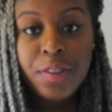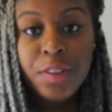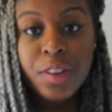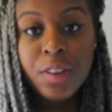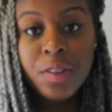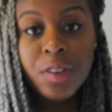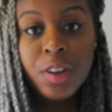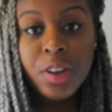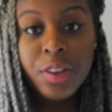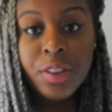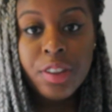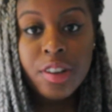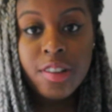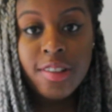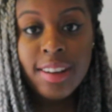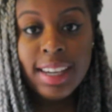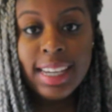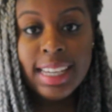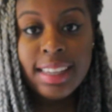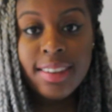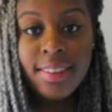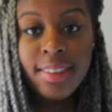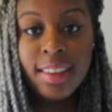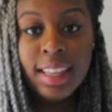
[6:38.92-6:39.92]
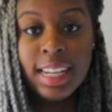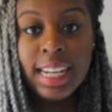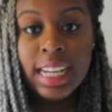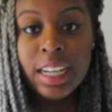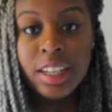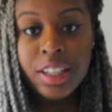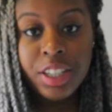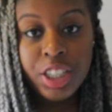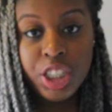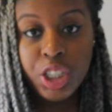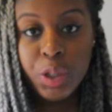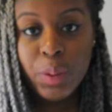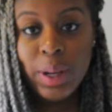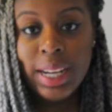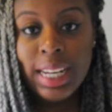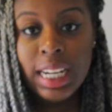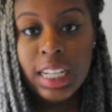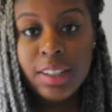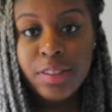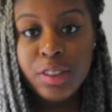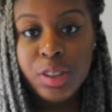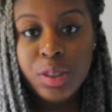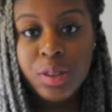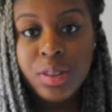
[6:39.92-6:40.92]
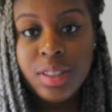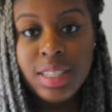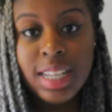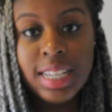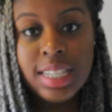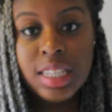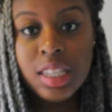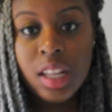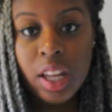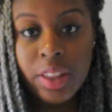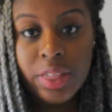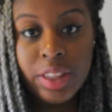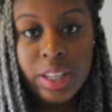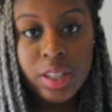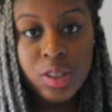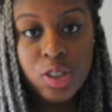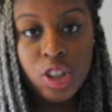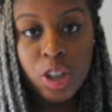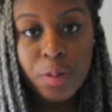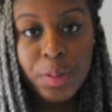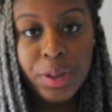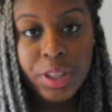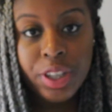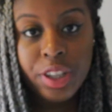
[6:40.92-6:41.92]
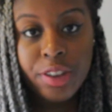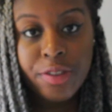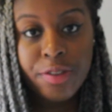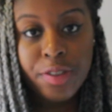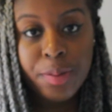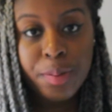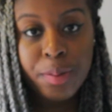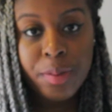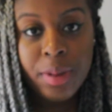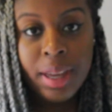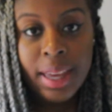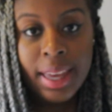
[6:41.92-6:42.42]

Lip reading: you've got the grades that allow you to do A-levels, there's nothing stopping you from